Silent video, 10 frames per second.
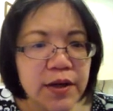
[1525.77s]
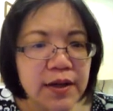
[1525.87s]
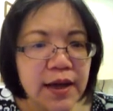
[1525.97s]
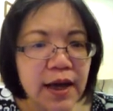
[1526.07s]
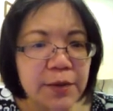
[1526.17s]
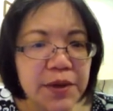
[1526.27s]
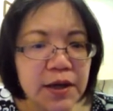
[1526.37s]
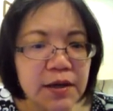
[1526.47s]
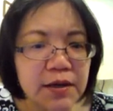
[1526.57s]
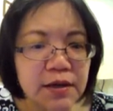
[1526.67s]
When
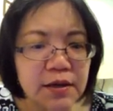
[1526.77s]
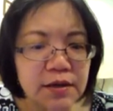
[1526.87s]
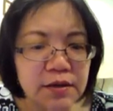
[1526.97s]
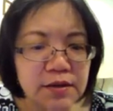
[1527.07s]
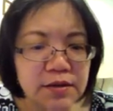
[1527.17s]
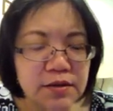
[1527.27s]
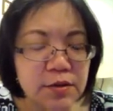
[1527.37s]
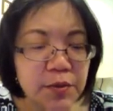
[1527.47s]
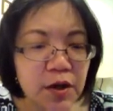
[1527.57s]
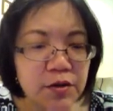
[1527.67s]
gamma is
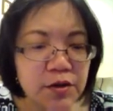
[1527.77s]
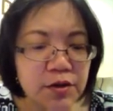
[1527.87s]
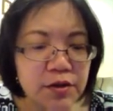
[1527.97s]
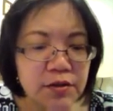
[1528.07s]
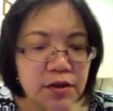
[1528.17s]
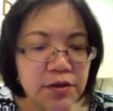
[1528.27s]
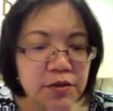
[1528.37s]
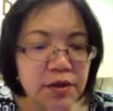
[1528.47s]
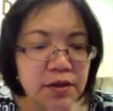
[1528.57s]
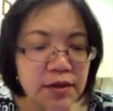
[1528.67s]
smaller, then
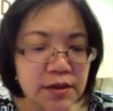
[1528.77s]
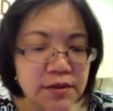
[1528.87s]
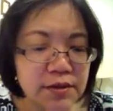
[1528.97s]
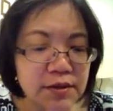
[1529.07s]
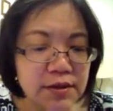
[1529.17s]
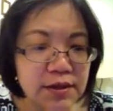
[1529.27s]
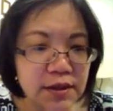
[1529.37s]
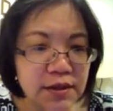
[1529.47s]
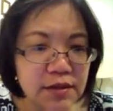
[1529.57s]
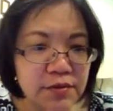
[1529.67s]
you get a less
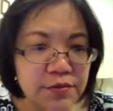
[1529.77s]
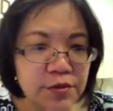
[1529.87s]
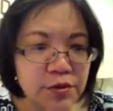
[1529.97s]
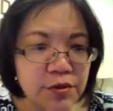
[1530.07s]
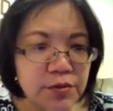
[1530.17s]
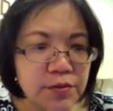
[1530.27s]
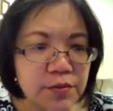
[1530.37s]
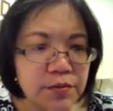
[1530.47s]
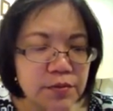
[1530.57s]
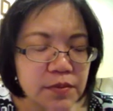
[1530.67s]
negative
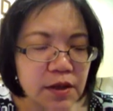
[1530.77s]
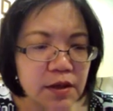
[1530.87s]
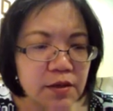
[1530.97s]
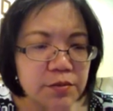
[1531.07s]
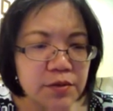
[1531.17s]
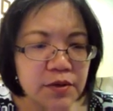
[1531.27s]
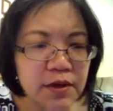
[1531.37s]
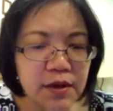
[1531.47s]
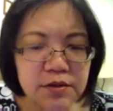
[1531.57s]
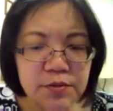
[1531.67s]
term. With
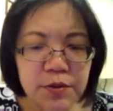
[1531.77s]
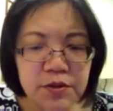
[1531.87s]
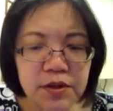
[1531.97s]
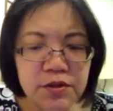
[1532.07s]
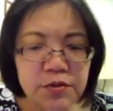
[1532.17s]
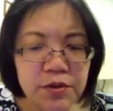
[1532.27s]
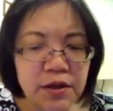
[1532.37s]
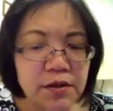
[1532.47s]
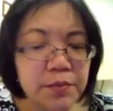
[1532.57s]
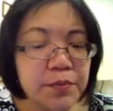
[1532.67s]
the exponent, you will
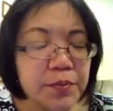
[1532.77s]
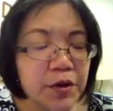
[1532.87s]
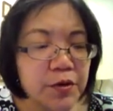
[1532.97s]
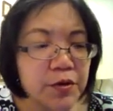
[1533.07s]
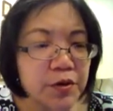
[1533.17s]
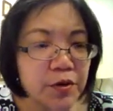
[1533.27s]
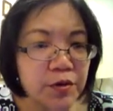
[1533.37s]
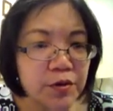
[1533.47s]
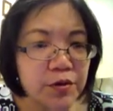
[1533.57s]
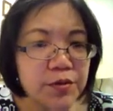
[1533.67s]
get a bigger
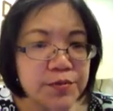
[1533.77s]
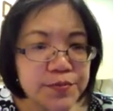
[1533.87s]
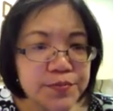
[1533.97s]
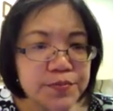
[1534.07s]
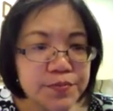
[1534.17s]
kernel.